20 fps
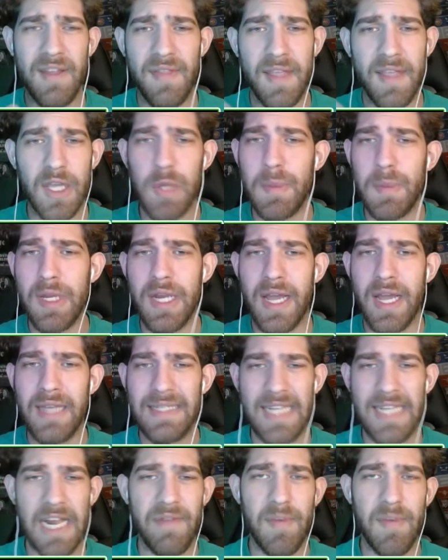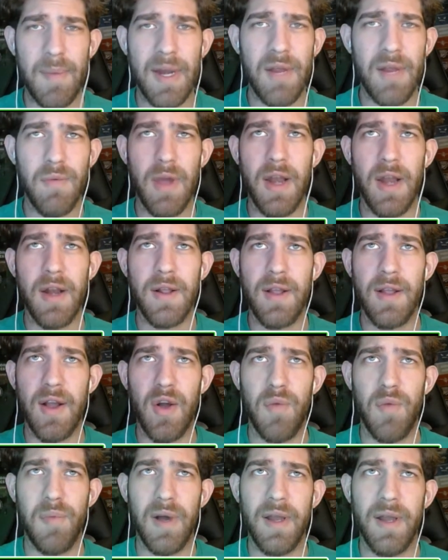I think it'd be nice, get everybody ready to
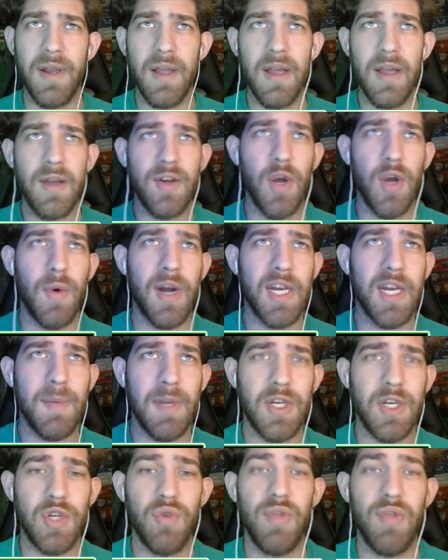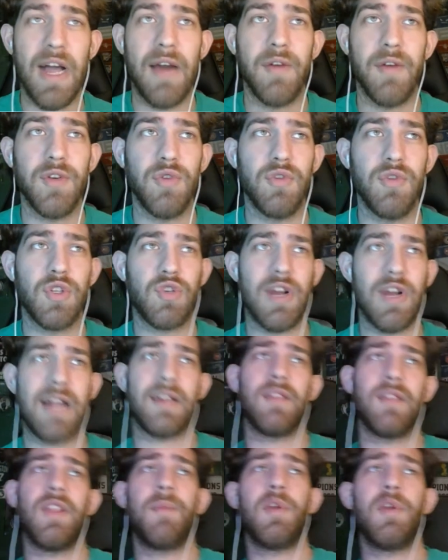go, but don't want it to be too loud and too
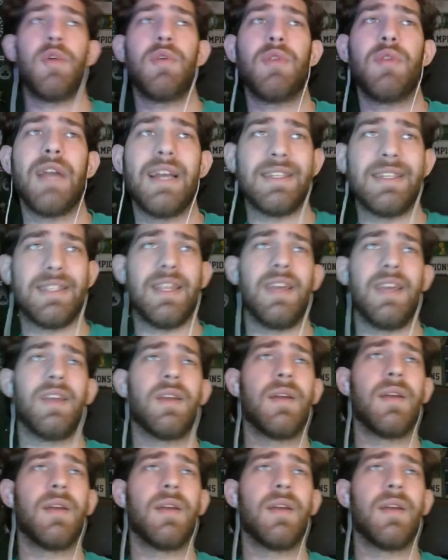distracting. Let me know what you guys think.